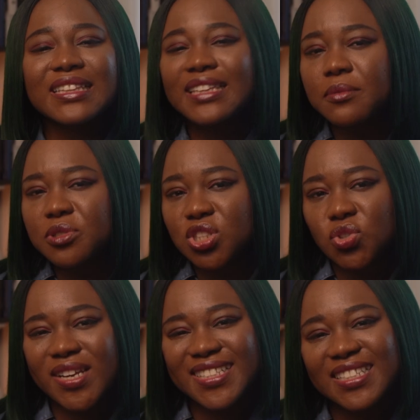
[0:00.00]

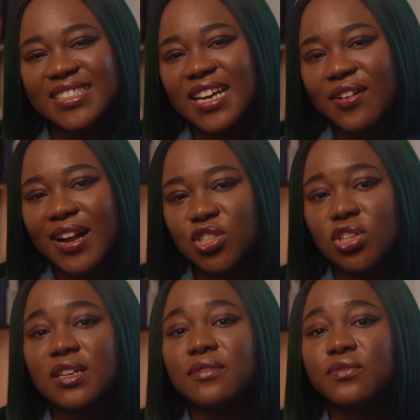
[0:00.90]
demonstrating
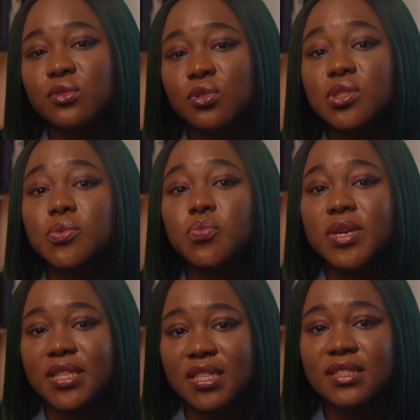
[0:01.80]
interaction and flows
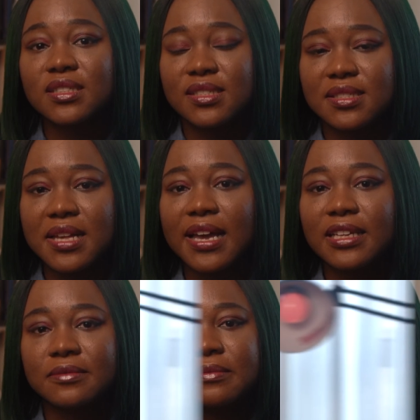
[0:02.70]
within the
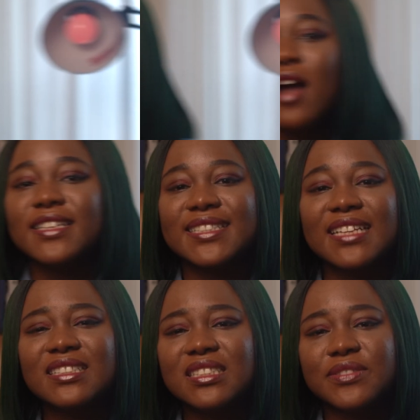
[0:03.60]
design.
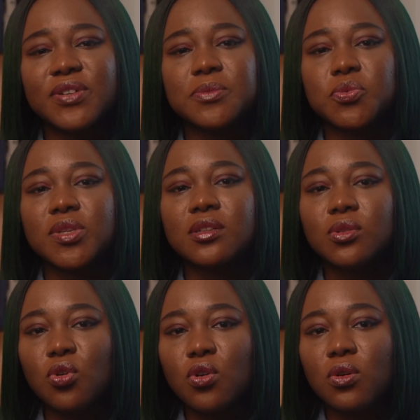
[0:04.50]
Understanding the difference between
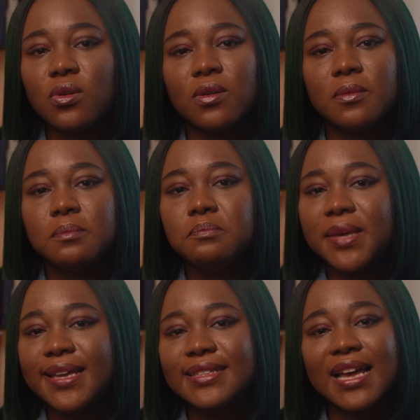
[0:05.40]
low,
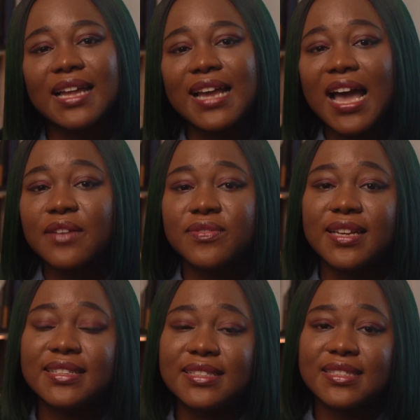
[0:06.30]
mid, and high
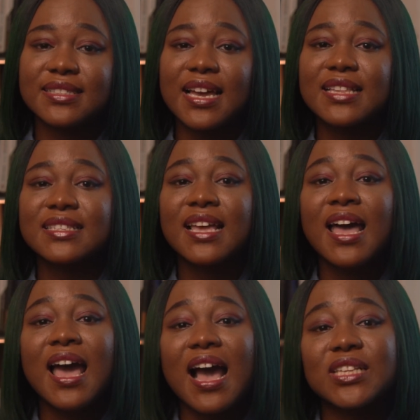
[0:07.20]
fidelity designs,
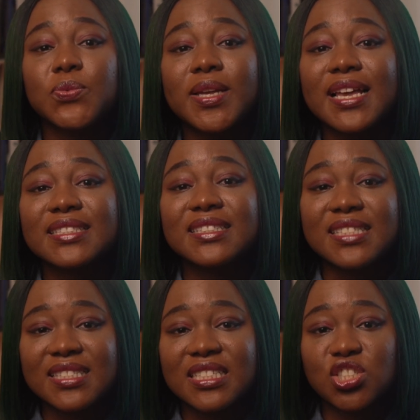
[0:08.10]
as well as the
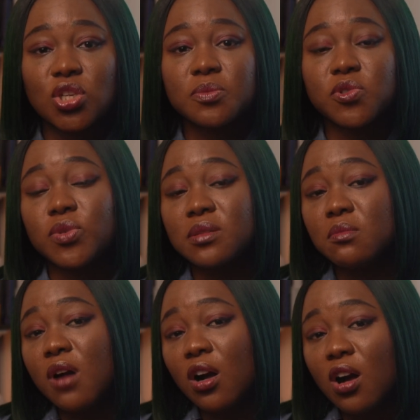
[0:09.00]
distinction between
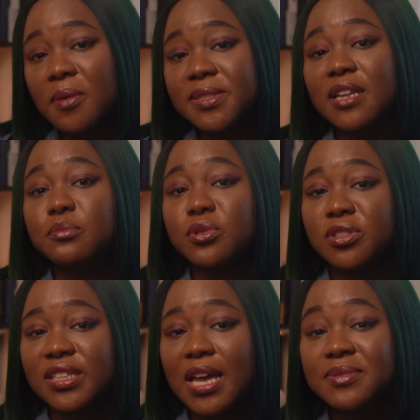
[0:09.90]
mockups and
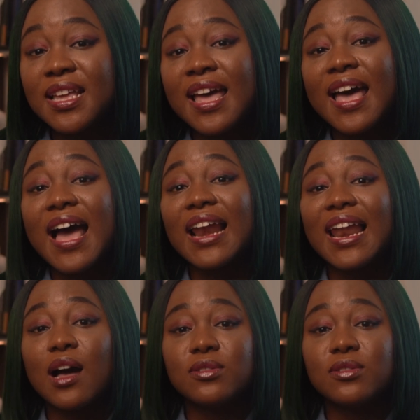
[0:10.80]
prototypes, allow